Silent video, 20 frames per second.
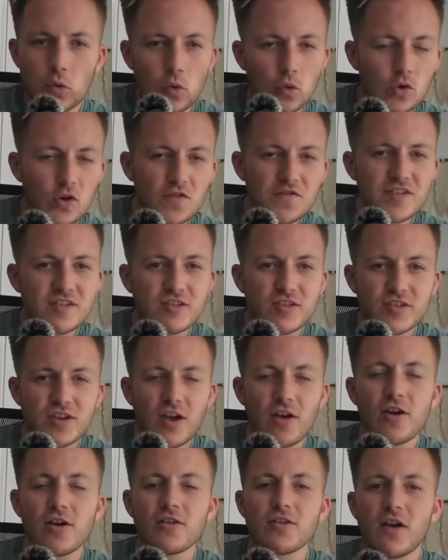all of these
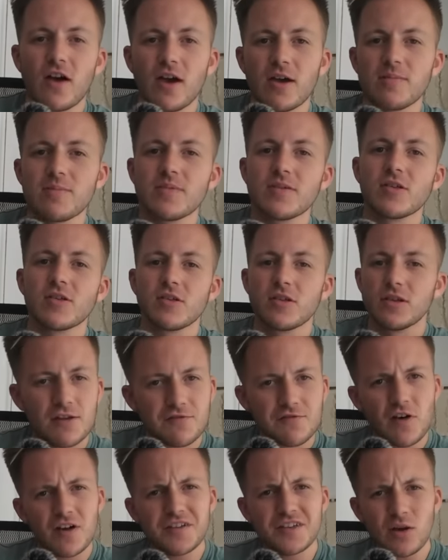stereotypes and
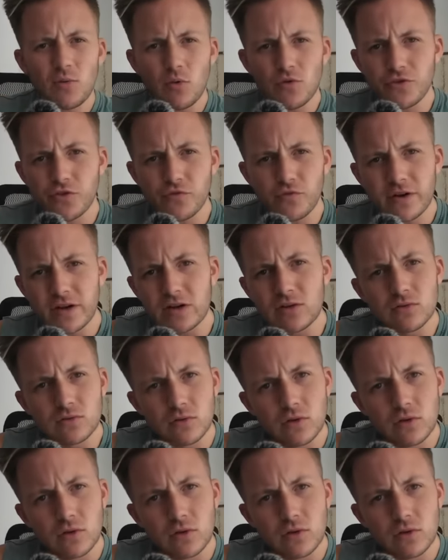find out what the real